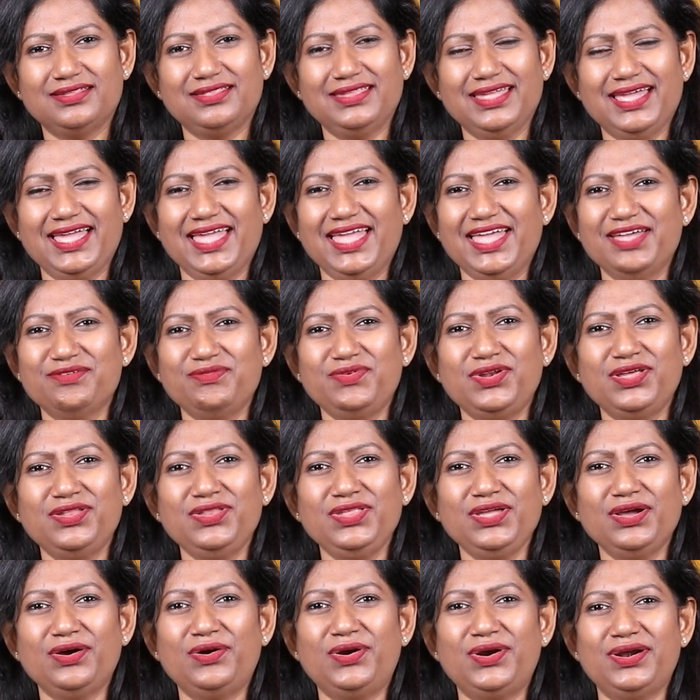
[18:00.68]
the heaven
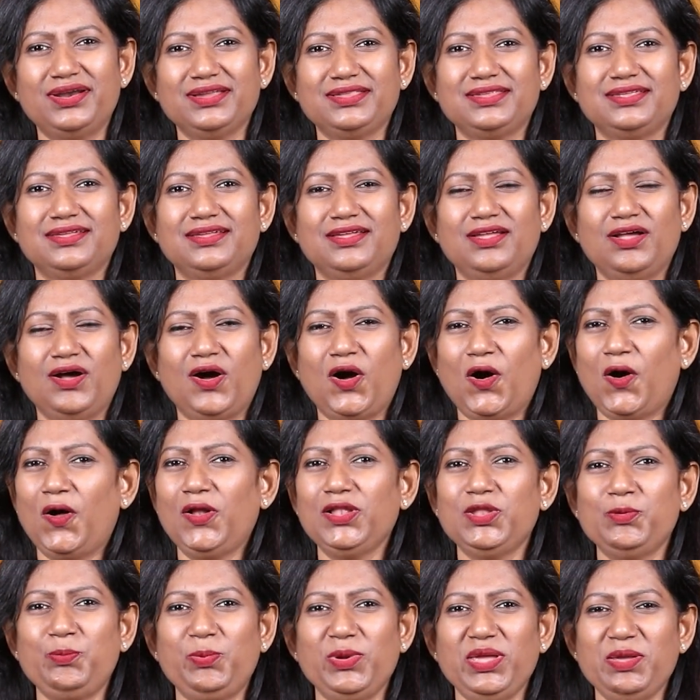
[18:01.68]
and the earth,
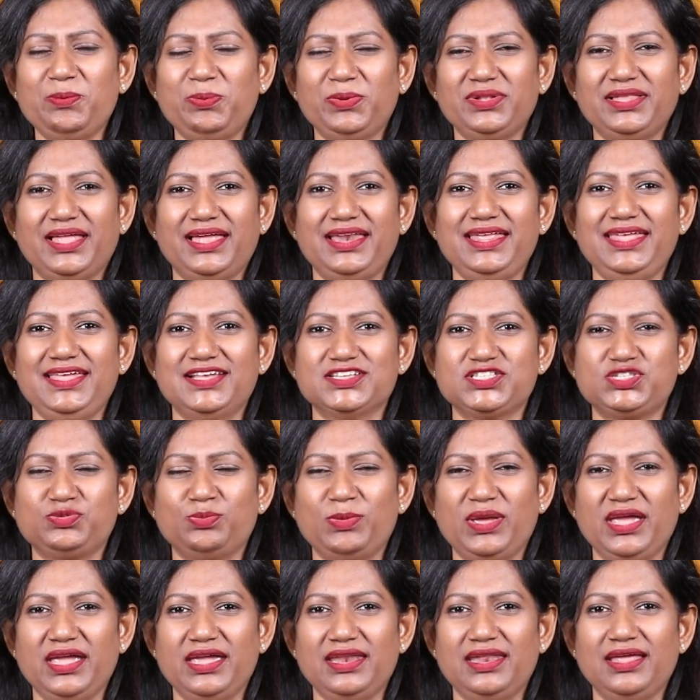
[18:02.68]
all the people that he has
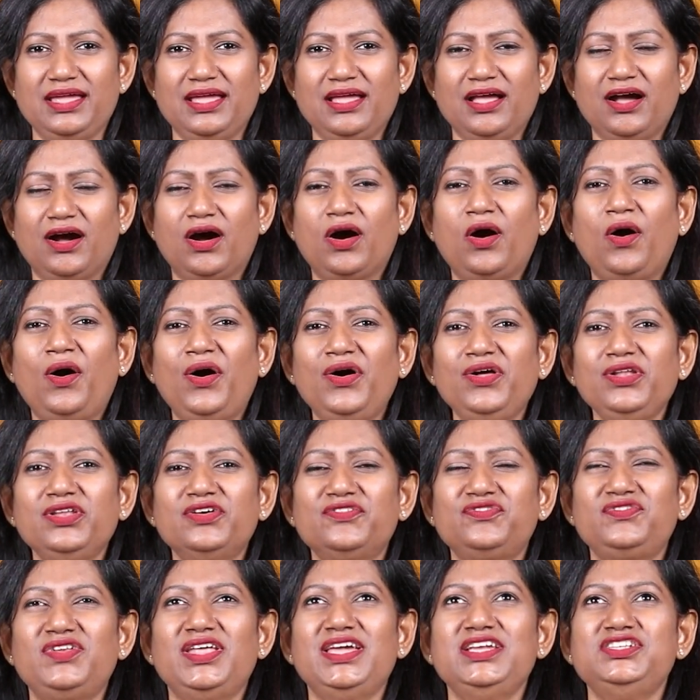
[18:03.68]
made, whole
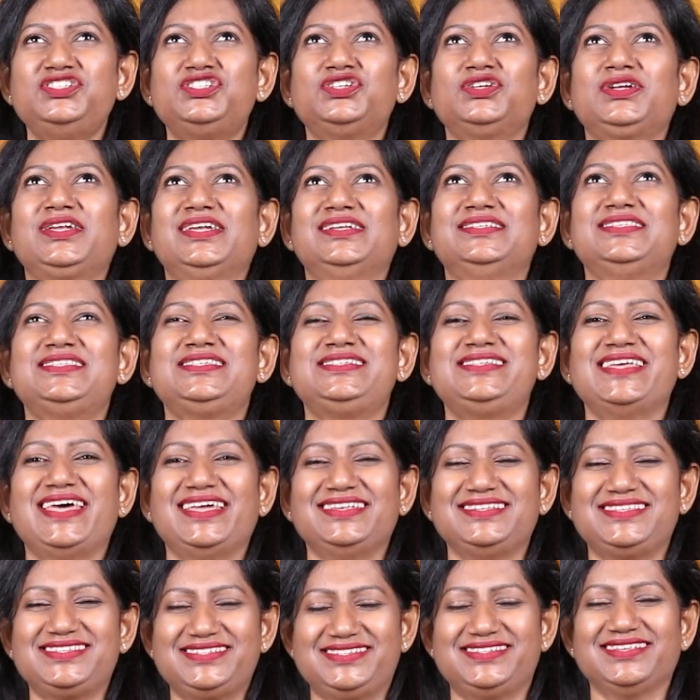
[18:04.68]
of nature can
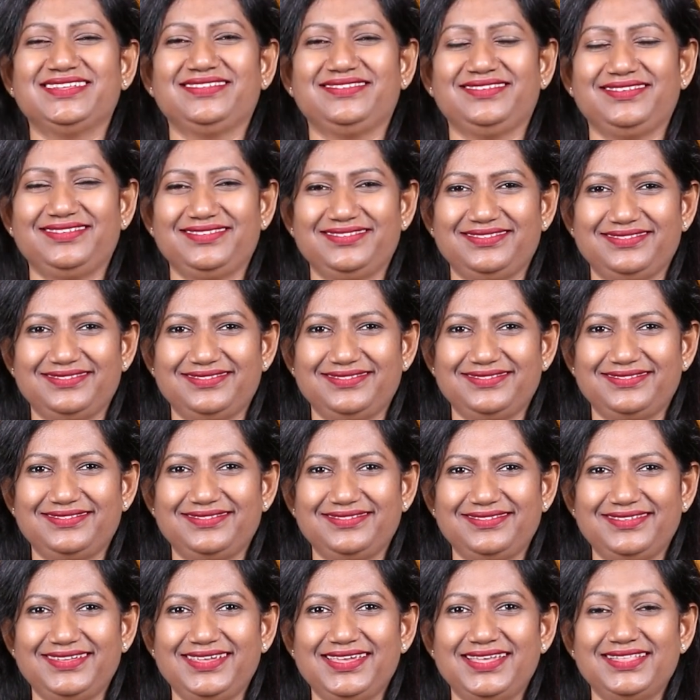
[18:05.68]
stand still.
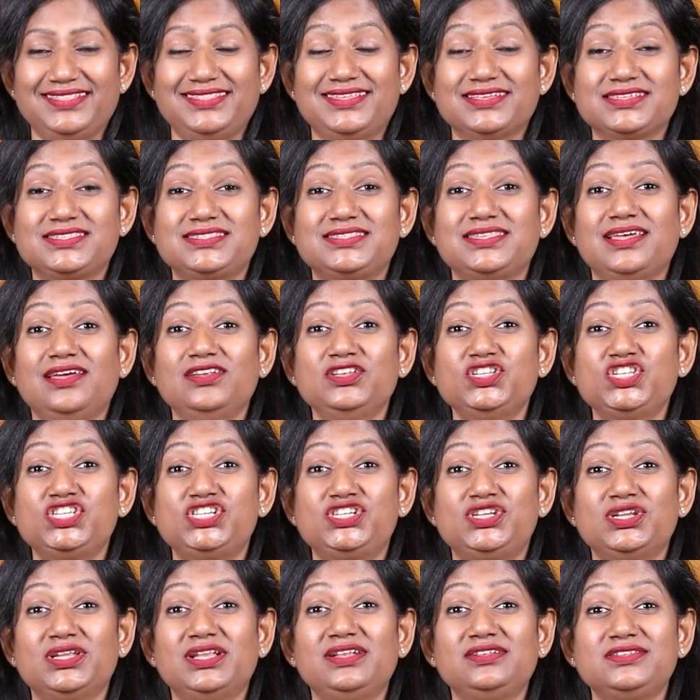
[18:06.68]
The sun
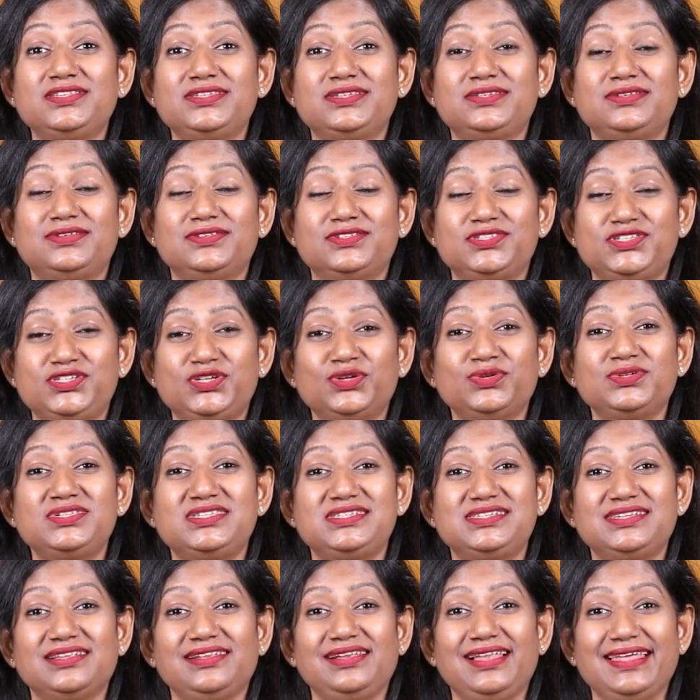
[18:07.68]
still stood
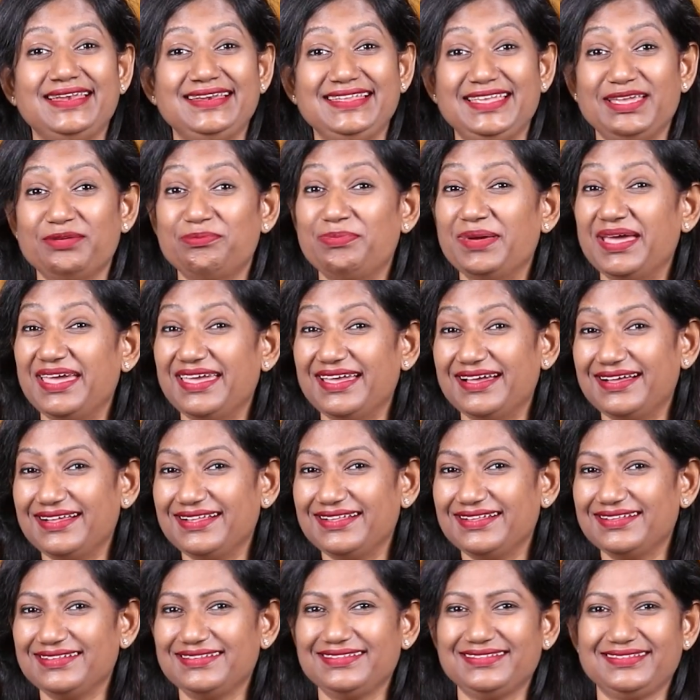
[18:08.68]
still at Gibeah.